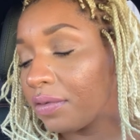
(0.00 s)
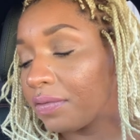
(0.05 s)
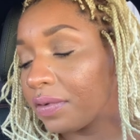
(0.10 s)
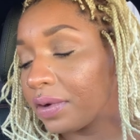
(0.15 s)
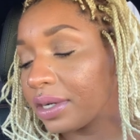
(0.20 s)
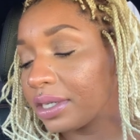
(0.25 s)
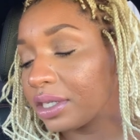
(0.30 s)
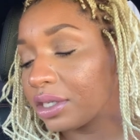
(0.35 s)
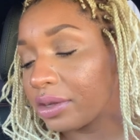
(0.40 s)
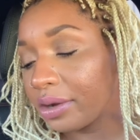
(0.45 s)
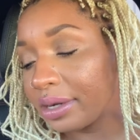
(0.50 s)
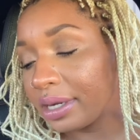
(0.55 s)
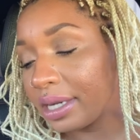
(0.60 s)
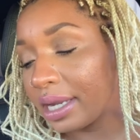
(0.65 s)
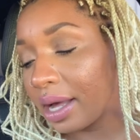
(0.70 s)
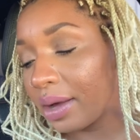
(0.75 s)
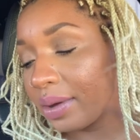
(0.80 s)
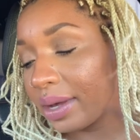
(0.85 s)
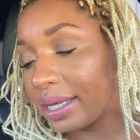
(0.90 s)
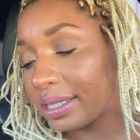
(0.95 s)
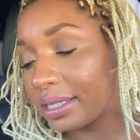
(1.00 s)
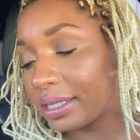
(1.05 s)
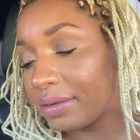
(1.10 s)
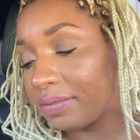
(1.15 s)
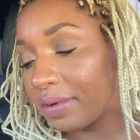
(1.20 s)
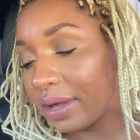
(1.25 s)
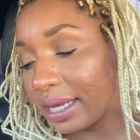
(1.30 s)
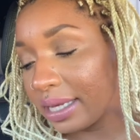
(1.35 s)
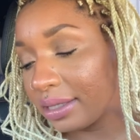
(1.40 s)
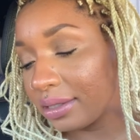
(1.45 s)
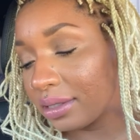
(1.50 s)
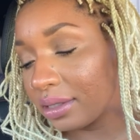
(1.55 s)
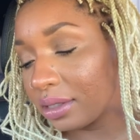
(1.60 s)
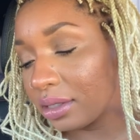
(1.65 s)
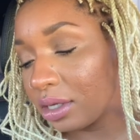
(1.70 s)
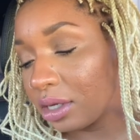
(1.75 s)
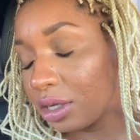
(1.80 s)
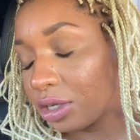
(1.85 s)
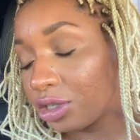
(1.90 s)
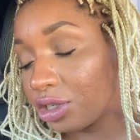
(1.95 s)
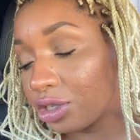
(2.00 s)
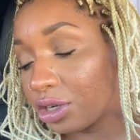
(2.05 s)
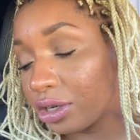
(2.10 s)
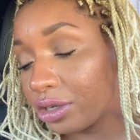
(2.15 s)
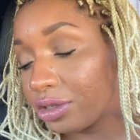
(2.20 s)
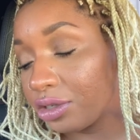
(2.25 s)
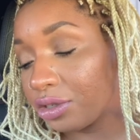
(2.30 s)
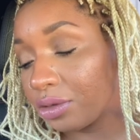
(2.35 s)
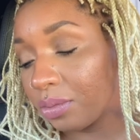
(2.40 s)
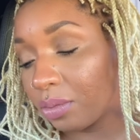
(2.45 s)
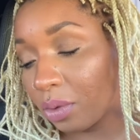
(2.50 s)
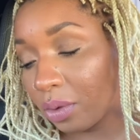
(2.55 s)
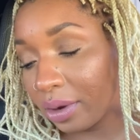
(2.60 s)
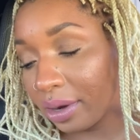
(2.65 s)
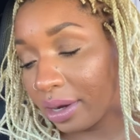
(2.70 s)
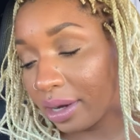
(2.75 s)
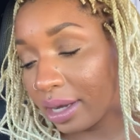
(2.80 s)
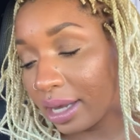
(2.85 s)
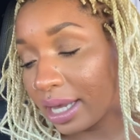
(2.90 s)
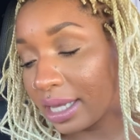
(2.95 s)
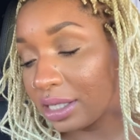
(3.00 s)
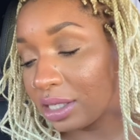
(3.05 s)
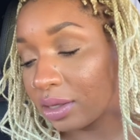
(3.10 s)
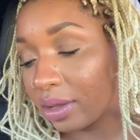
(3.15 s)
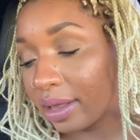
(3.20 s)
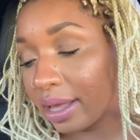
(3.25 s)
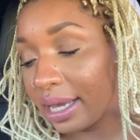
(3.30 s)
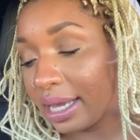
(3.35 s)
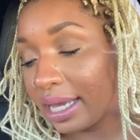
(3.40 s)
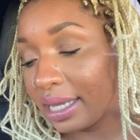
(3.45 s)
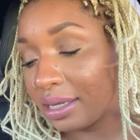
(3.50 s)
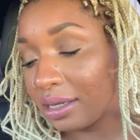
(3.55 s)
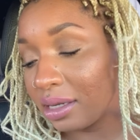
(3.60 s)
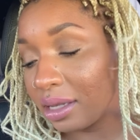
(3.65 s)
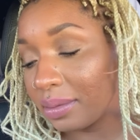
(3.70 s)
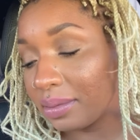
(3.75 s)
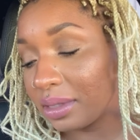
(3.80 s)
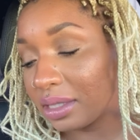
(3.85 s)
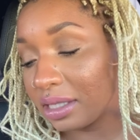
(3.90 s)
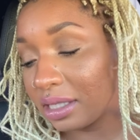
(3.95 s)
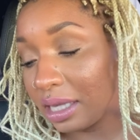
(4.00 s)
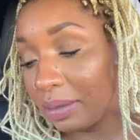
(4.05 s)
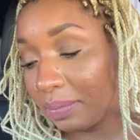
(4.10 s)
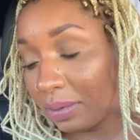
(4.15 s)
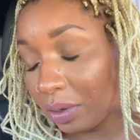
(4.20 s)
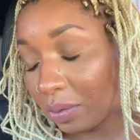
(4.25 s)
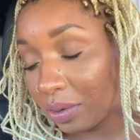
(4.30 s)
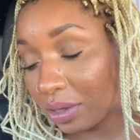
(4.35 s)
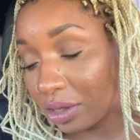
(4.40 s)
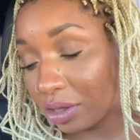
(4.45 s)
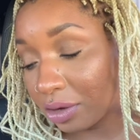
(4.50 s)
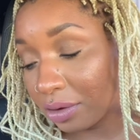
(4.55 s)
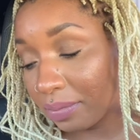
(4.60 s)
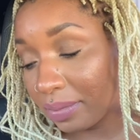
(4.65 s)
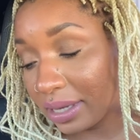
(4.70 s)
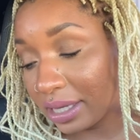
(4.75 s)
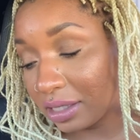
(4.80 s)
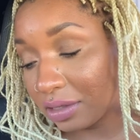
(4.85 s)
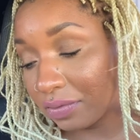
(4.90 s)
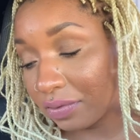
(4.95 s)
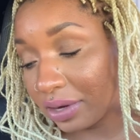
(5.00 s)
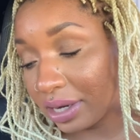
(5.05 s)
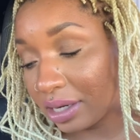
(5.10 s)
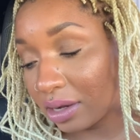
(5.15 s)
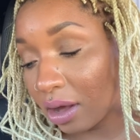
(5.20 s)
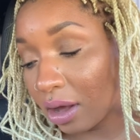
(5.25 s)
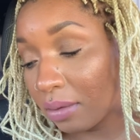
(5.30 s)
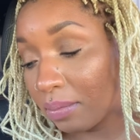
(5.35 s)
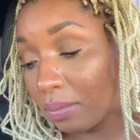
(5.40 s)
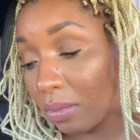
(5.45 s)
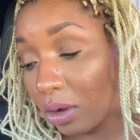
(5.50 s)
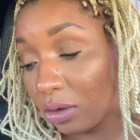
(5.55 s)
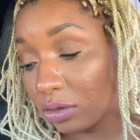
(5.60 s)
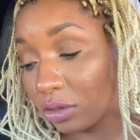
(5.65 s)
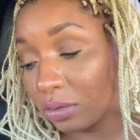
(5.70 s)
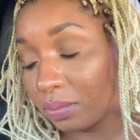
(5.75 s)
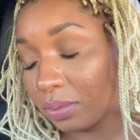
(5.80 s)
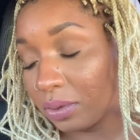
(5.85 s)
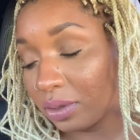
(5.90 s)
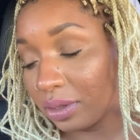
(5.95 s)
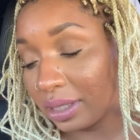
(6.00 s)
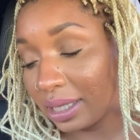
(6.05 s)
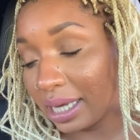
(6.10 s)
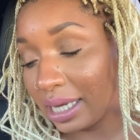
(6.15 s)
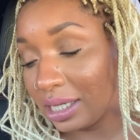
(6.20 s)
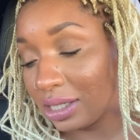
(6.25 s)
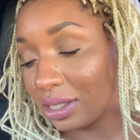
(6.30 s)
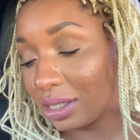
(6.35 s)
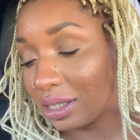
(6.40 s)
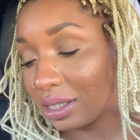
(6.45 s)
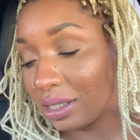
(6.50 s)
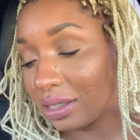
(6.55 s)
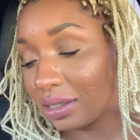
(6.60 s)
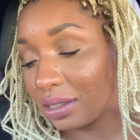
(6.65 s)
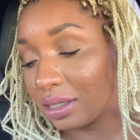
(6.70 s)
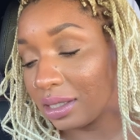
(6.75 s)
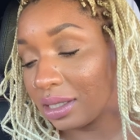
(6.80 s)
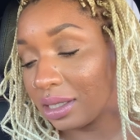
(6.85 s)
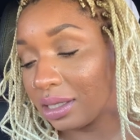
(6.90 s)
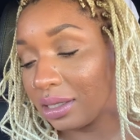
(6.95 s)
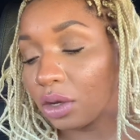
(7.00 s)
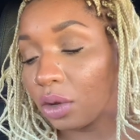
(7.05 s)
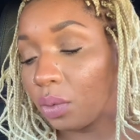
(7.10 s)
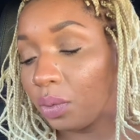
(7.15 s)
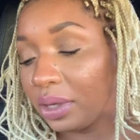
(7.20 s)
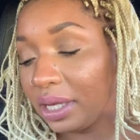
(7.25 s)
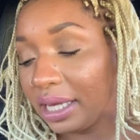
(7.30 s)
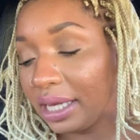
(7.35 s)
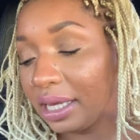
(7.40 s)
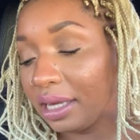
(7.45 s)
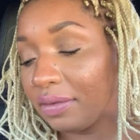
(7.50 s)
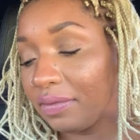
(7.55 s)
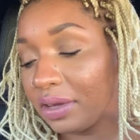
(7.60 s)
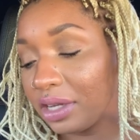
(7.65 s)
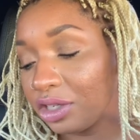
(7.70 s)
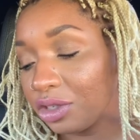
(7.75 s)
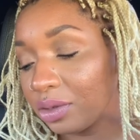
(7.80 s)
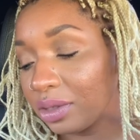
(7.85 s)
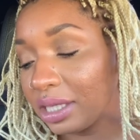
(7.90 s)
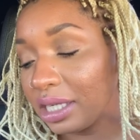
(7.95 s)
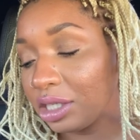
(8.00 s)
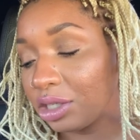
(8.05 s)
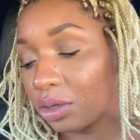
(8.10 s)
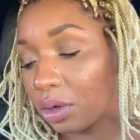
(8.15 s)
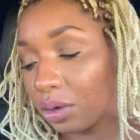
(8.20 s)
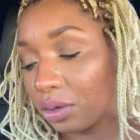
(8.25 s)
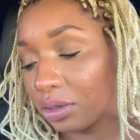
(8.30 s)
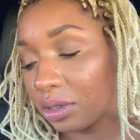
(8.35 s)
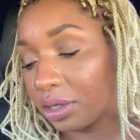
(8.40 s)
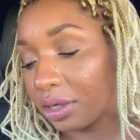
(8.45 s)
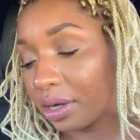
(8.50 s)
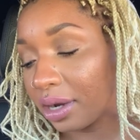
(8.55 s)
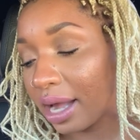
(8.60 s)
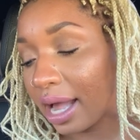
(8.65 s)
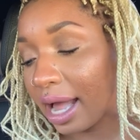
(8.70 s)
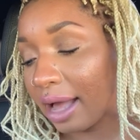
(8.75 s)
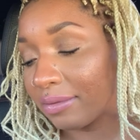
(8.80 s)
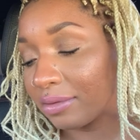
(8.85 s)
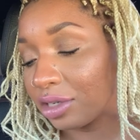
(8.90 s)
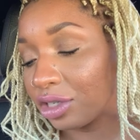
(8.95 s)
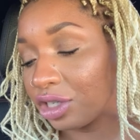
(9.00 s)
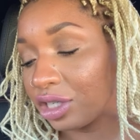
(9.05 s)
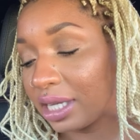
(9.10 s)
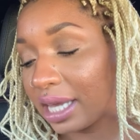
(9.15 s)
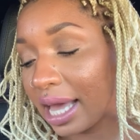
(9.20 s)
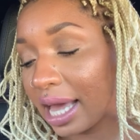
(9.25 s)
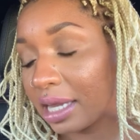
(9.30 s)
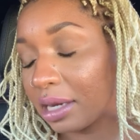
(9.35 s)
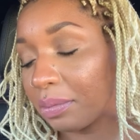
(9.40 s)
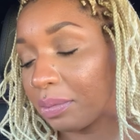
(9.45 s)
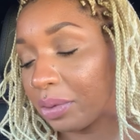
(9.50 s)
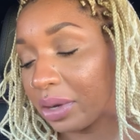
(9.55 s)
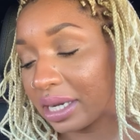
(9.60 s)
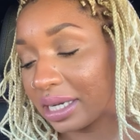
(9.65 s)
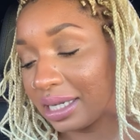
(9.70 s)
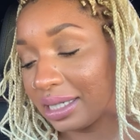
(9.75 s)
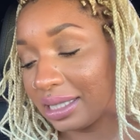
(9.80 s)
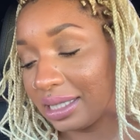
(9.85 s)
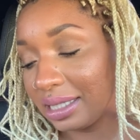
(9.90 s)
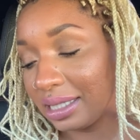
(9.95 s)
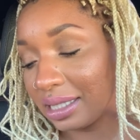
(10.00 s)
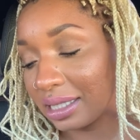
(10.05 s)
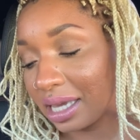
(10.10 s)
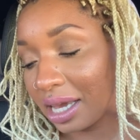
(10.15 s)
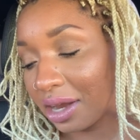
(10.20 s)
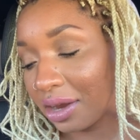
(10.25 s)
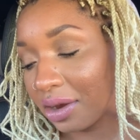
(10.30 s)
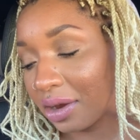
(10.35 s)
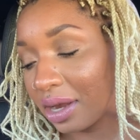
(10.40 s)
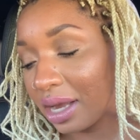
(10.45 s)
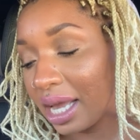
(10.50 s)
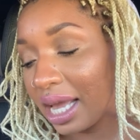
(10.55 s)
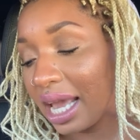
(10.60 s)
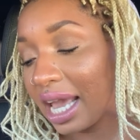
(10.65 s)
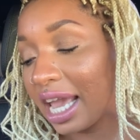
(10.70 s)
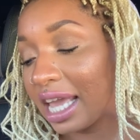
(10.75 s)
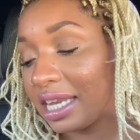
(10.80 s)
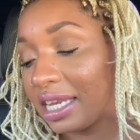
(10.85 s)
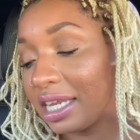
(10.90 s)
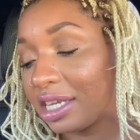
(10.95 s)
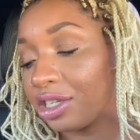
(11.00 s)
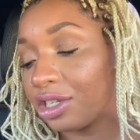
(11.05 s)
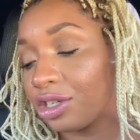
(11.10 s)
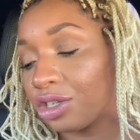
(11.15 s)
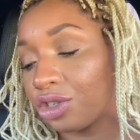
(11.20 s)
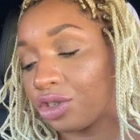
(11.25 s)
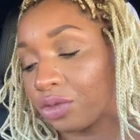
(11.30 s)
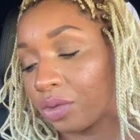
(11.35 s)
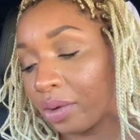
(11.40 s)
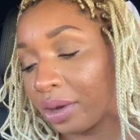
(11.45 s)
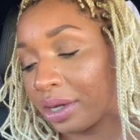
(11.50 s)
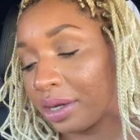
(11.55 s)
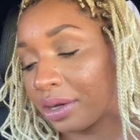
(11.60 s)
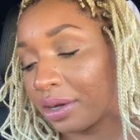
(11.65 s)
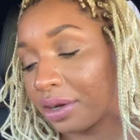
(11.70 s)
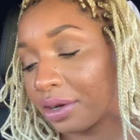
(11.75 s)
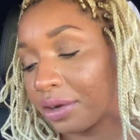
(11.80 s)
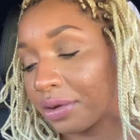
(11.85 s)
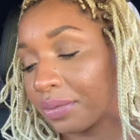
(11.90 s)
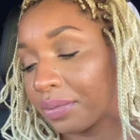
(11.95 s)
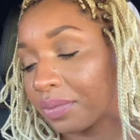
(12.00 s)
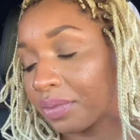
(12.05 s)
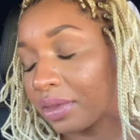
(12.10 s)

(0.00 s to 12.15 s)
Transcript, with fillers: First started out as advice, turned to more, until I ended up sleeping with her best friend on multiple occasions. We eventually told her after she had a pregnancy scare, and it destroyed her.